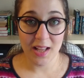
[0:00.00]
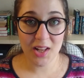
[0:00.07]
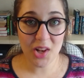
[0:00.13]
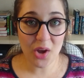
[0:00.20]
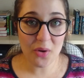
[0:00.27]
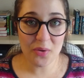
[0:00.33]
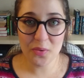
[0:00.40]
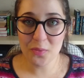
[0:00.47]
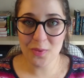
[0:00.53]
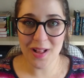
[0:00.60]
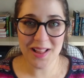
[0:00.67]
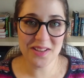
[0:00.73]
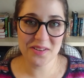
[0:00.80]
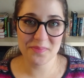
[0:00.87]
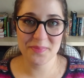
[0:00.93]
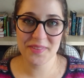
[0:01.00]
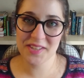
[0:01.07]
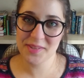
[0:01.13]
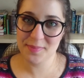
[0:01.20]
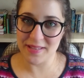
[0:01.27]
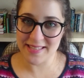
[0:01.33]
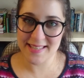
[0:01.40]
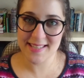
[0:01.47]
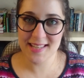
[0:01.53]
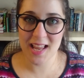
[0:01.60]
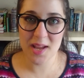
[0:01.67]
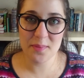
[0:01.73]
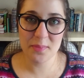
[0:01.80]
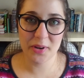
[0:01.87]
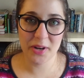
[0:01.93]
Hello and welcome to Spinster's
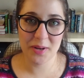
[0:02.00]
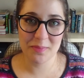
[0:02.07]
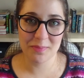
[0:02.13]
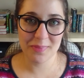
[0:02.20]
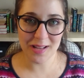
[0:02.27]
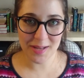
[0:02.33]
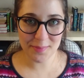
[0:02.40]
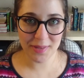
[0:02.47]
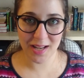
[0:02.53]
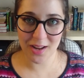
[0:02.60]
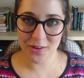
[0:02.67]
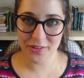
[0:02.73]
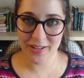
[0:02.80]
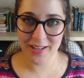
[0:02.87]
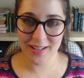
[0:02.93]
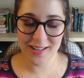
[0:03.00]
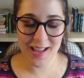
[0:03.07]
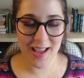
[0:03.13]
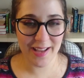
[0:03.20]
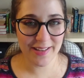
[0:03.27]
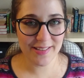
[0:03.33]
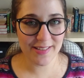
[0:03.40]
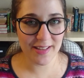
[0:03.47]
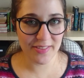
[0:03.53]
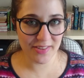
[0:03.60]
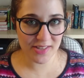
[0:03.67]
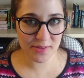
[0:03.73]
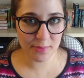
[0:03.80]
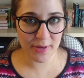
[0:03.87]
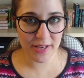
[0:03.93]
Library. I'm Claudia, and
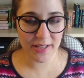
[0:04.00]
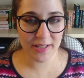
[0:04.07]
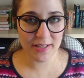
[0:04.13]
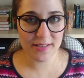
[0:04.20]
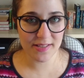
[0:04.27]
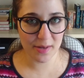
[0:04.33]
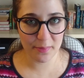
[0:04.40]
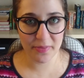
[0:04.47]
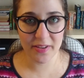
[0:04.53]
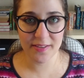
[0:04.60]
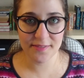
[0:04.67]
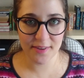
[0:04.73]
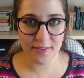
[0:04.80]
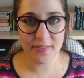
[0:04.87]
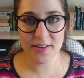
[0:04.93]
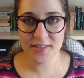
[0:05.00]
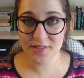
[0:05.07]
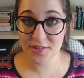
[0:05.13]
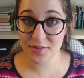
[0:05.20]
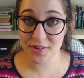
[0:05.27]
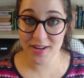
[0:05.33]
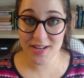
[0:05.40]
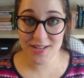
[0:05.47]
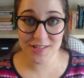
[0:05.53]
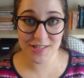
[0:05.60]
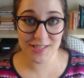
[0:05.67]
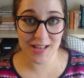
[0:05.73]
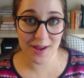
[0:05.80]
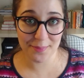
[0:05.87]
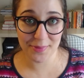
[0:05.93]
this week something very strange
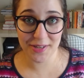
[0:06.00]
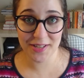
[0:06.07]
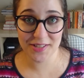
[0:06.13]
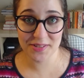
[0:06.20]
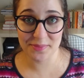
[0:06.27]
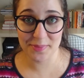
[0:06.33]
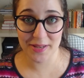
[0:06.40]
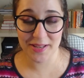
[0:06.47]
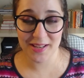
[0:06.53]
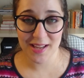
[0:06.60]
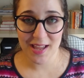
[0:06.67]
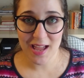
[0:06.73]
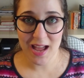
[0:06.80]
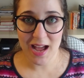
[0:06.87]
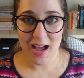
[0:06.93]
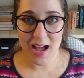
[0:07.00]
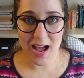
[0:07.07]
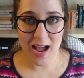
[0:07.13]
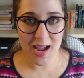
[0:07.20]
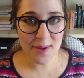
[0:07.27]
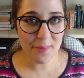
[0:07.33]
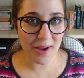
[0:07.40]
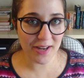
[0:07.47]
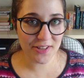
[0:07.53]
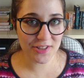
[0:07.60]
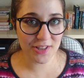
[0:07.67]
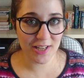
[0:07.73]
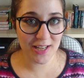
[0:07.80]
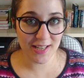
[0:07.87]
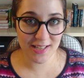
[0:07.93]
is happening to me. I'm
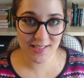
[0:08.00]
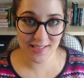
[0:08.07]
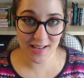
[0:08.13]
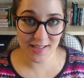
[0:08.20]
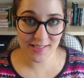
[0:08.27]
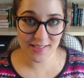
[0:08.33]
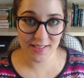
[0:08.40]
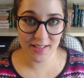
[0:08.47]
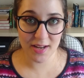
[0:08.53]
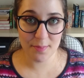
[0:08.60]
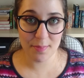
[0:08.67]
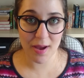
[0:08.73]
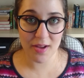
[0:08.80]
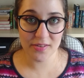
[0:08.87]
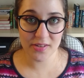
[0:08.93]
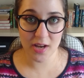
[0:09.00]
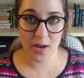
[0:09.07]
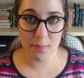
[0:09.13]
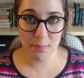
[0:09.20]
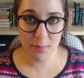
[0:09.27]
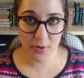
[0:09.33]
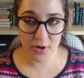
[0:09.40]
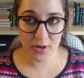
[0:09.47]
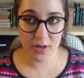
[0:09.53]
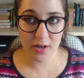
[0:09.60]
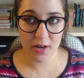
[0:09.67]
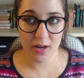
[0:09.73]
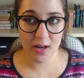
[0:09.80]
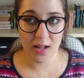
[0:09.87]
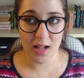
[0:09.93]
actually excited about a book
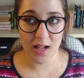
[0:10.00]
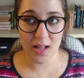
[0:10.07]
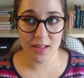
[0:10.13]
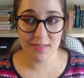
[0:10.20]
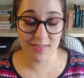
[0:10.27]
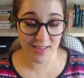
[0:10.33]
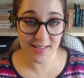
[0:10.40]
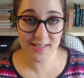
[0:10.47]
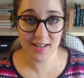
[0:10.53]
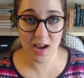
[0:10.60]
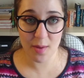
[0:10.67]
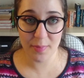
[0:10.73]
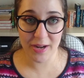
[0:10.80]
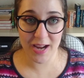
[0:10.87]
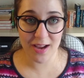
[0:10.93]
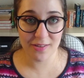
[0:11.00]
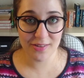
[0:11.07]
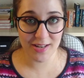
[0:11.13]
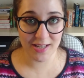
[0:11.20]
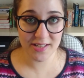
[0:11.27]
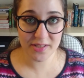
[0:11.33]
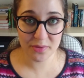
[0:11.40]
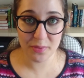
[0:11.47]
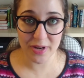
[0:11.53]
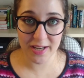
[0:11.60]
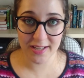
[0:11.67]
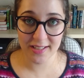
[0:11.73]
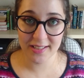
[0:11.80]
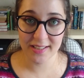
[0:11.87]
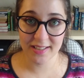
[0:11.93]
that's coming out next
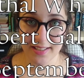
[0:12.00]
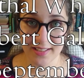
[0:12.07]
week.